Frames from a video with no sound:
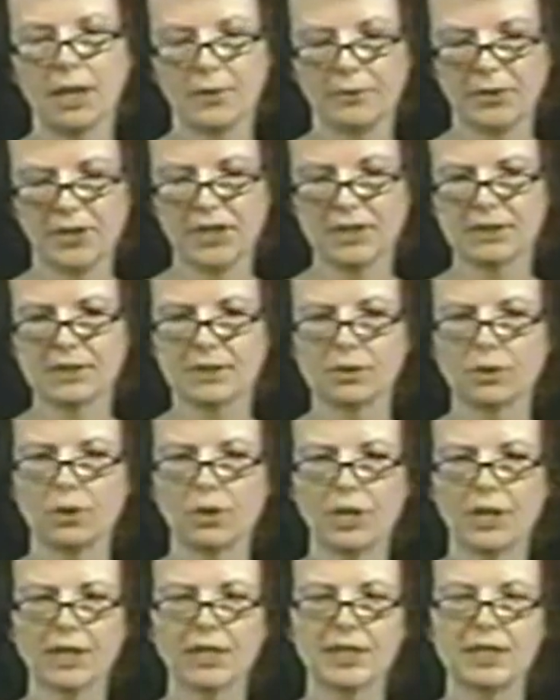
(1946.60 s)
of this
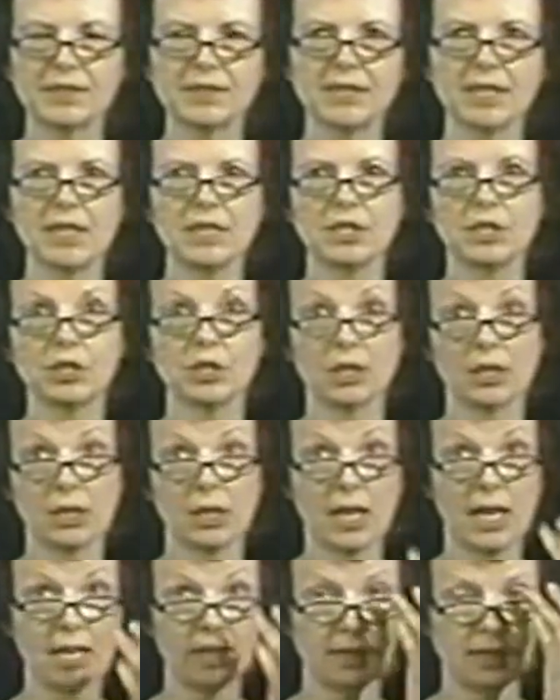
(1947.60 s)

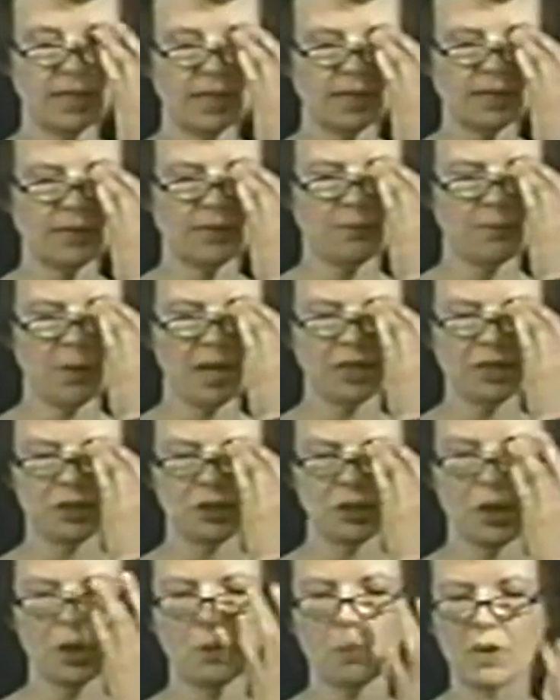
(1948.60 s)
organization at the end of my
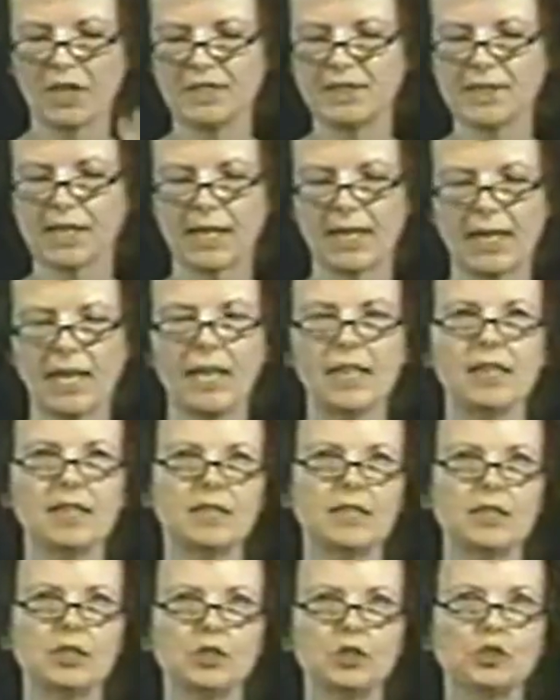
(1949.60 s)
show once I
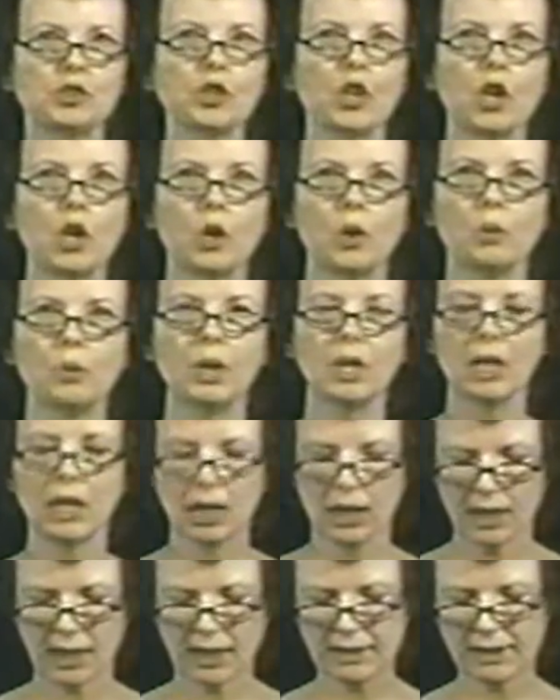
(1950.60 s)
edit this show,
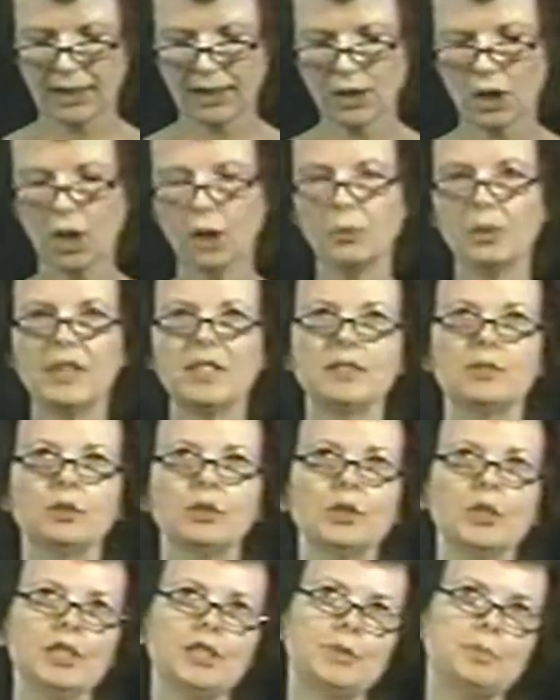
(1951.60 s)
and I always
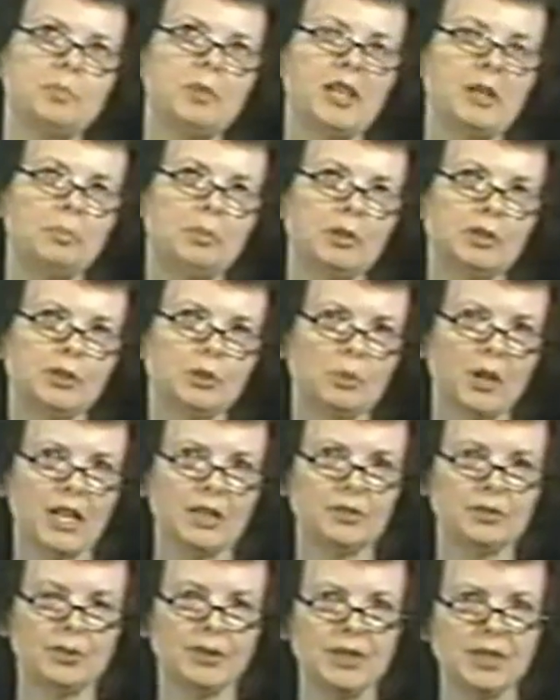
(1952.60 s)
urge people to
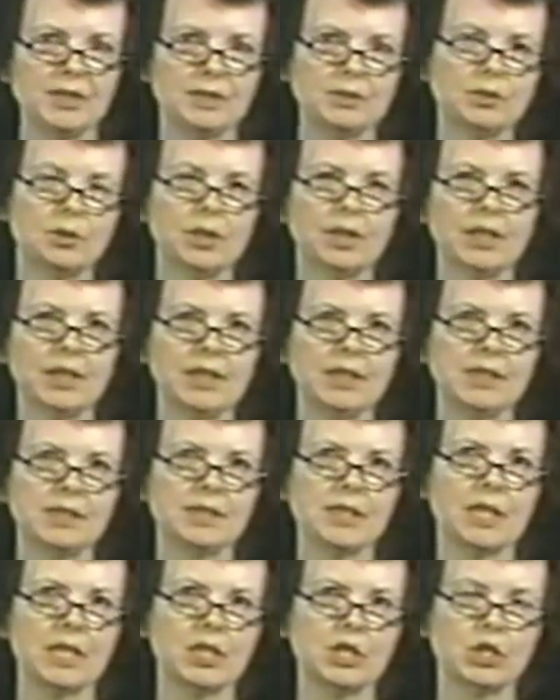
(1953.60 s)
write to this
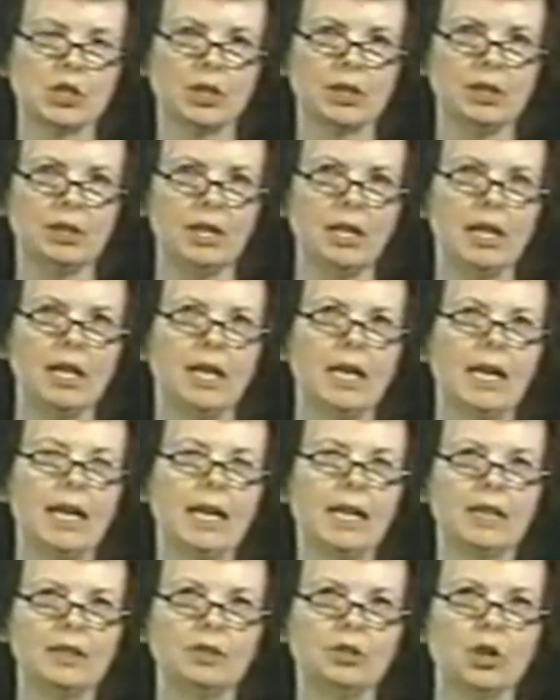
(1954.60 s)
organization
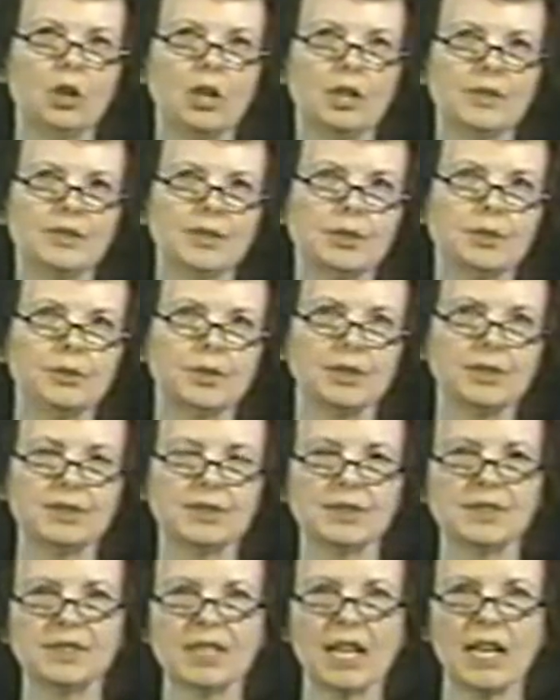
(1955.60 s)
and also the
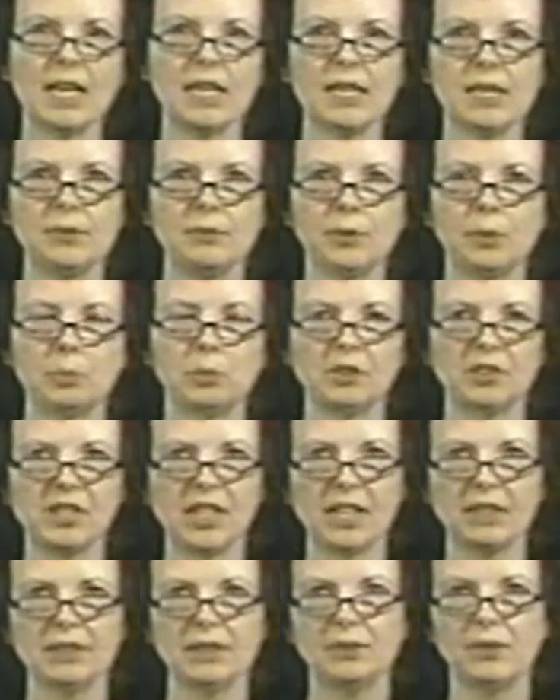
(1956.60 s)
Society for
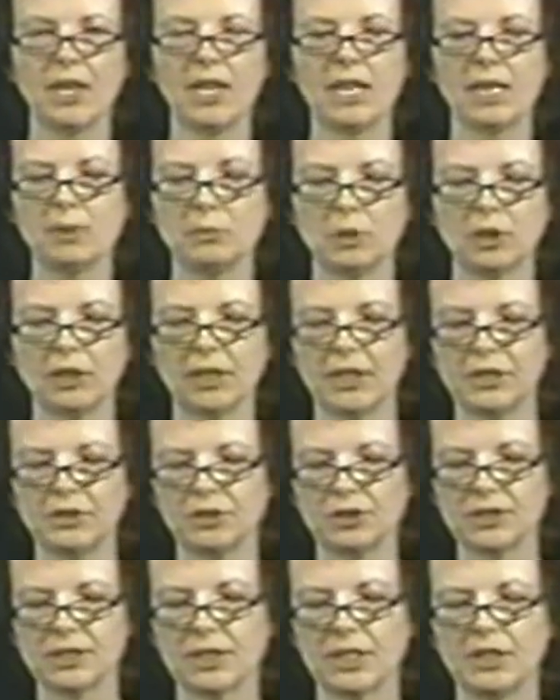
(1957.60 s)
Protective Animal
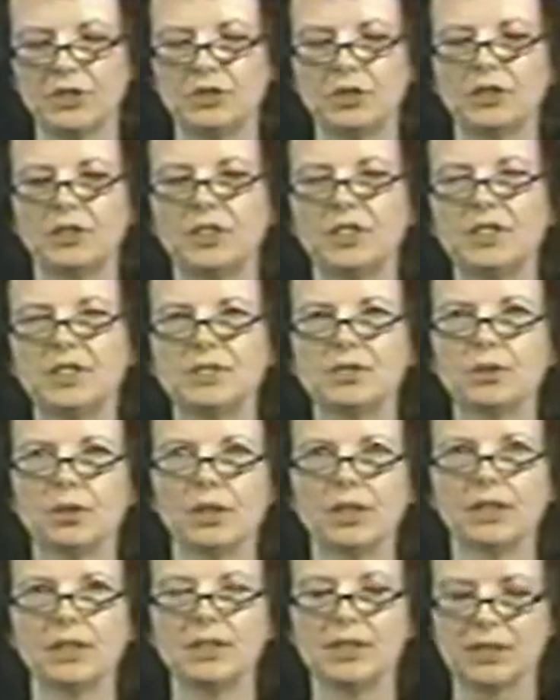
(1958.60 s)
Legislation. This
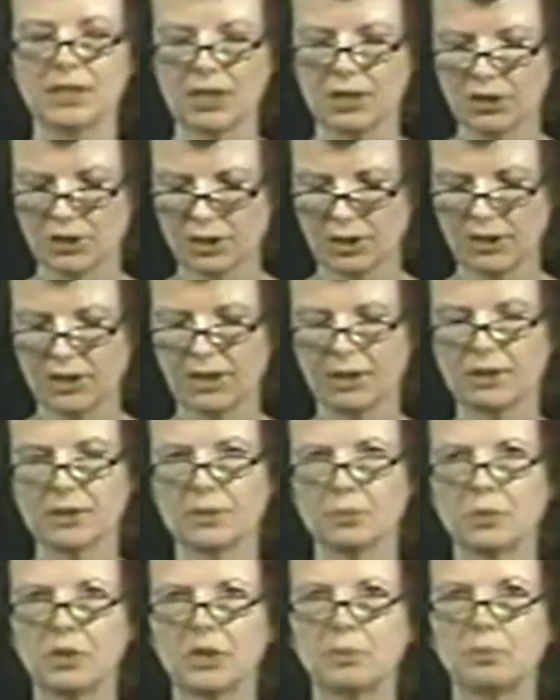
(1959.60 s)
organization
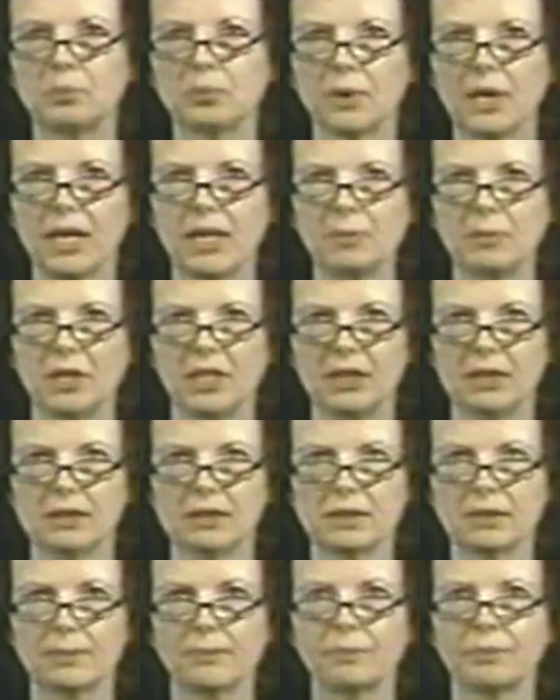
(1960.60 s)
deals with
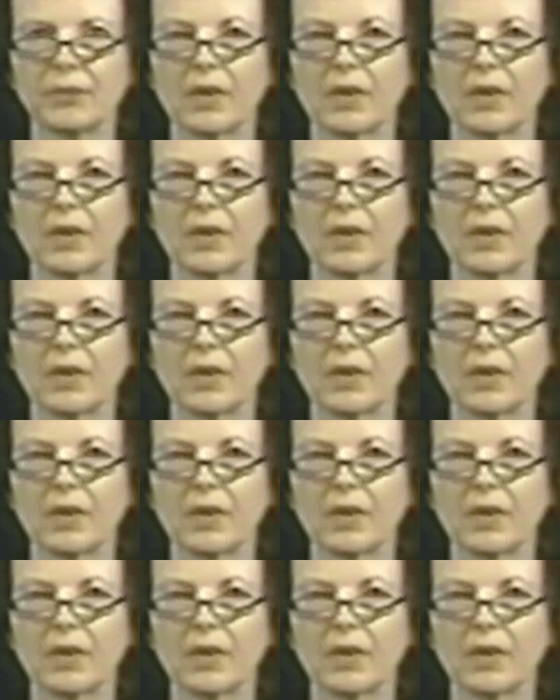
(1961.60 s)
primates,